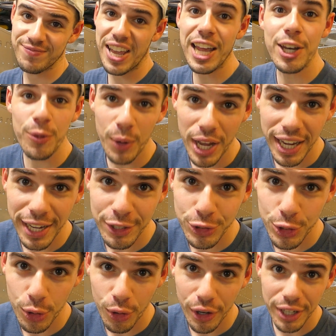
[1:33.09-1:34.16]
Anyway,
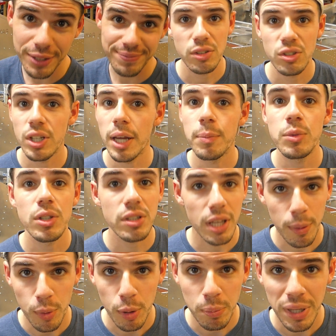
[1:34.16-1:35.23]
enjoy. The same
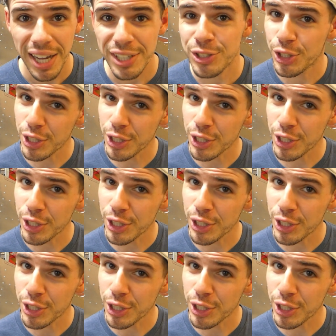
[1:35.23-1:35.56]
disclaimer applies.